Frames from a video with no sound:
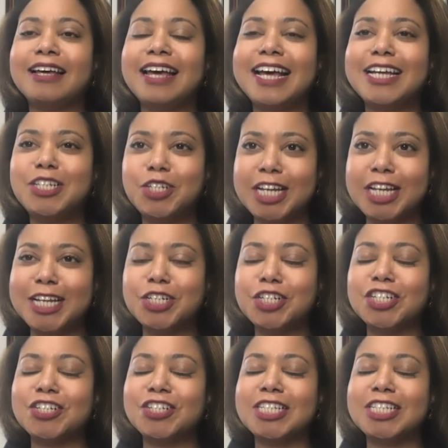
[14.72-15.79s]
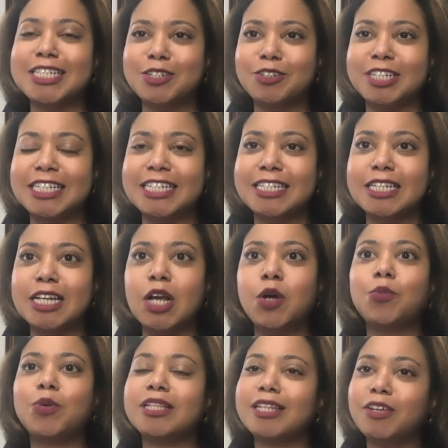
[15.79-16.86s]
educational series with